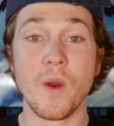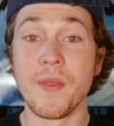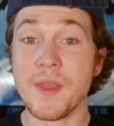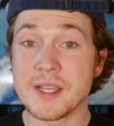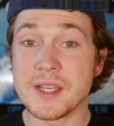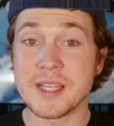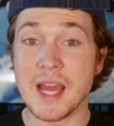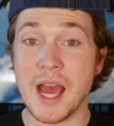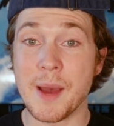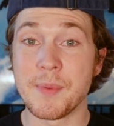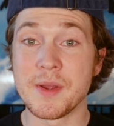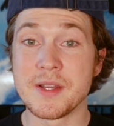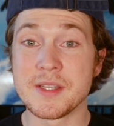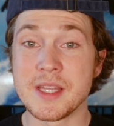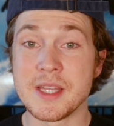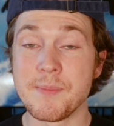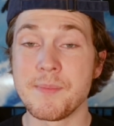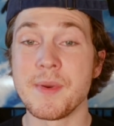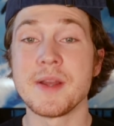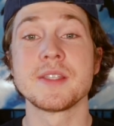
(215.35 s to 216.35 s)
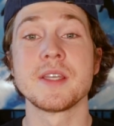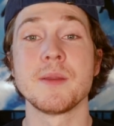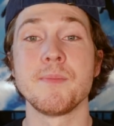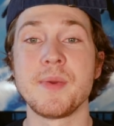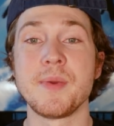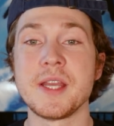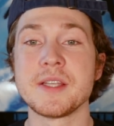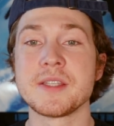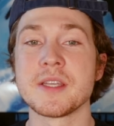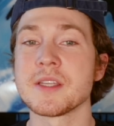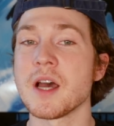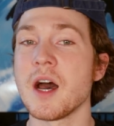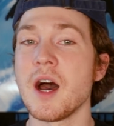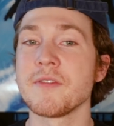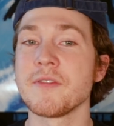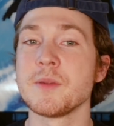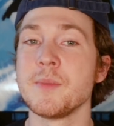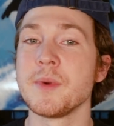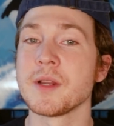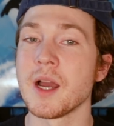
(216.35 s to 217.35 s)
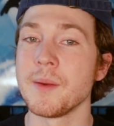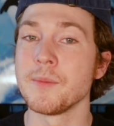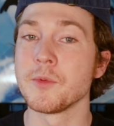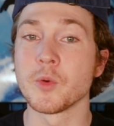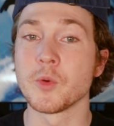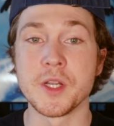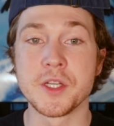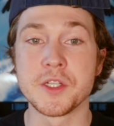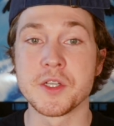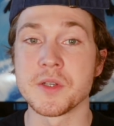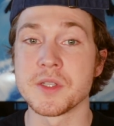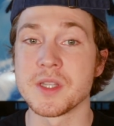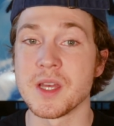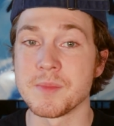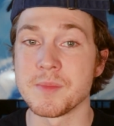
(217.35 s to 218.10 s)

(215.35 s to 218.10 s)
When this happens, the bits and pieces often become creatures